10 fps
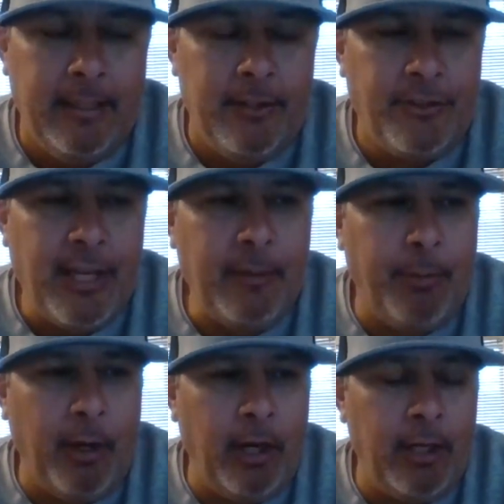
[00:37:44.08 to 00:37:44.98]
St.
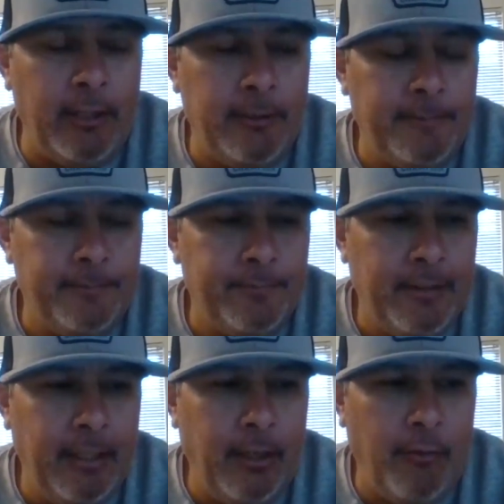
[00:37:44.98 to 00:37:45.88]
Paul,
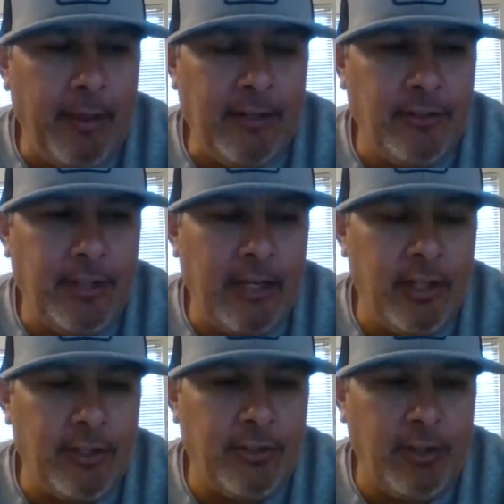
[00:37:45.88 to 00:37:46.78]
they
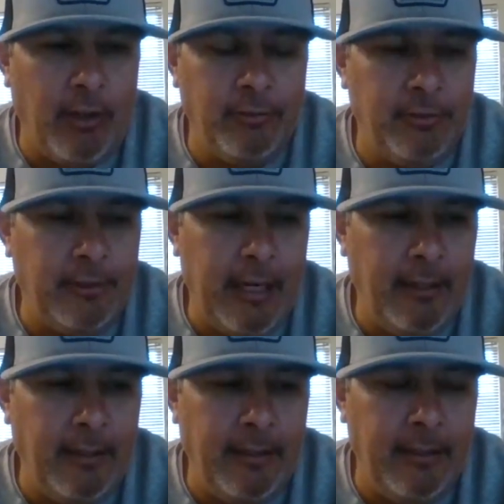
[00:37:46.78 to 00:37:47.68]
just don't,
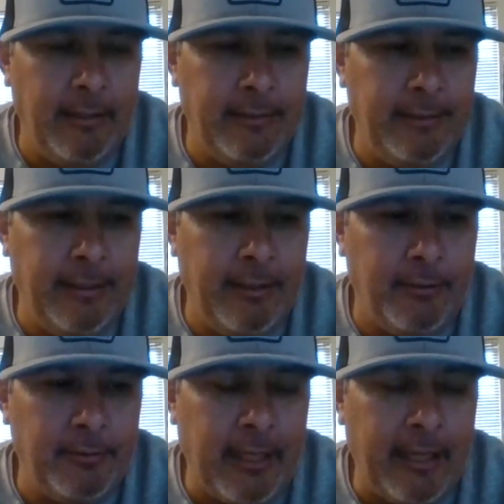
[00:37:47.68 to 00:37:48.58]

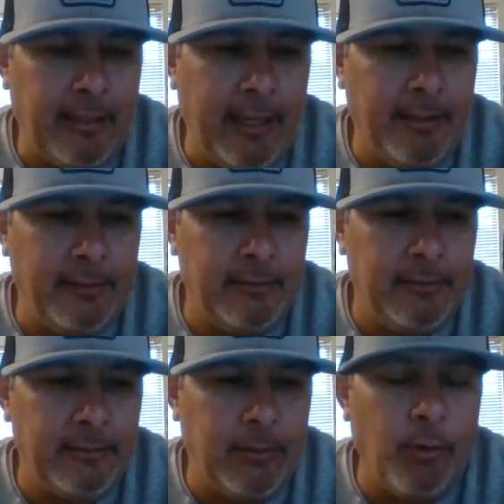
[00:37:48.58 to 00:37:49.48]
like
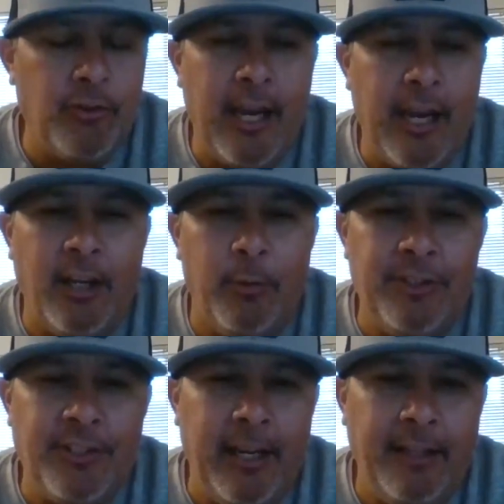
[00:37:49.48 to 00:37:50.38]
Coach Gano would
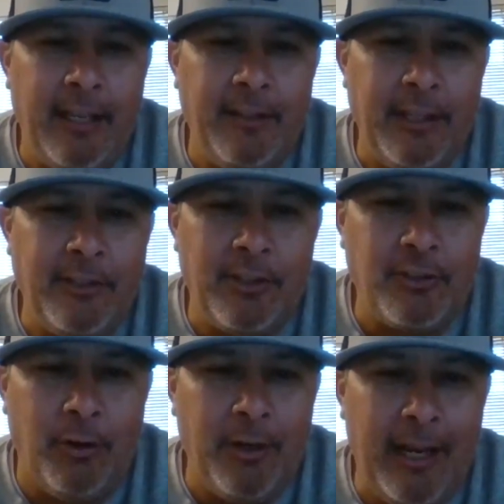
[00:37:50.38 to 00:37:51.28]
say, they just
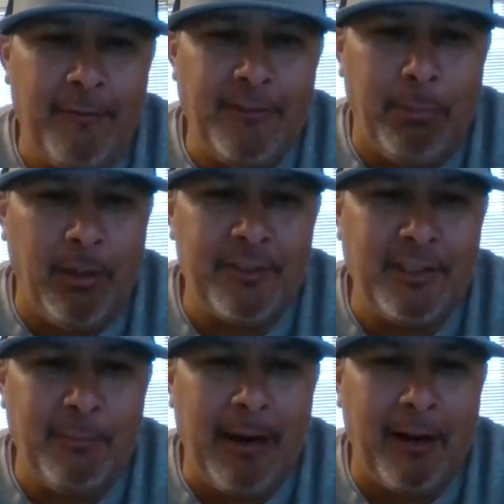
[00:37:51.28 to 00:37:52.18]
don't have the bullets in
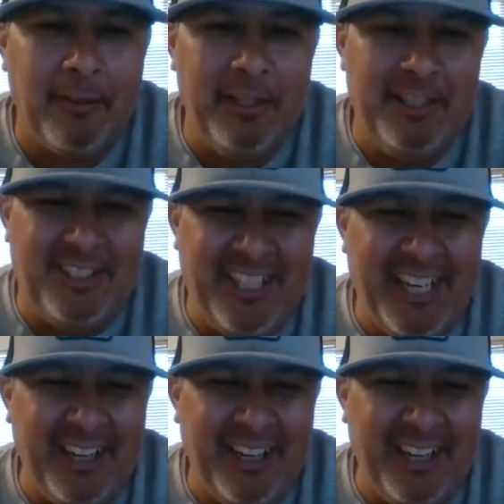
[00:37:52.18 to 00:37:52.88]
the barrel this year.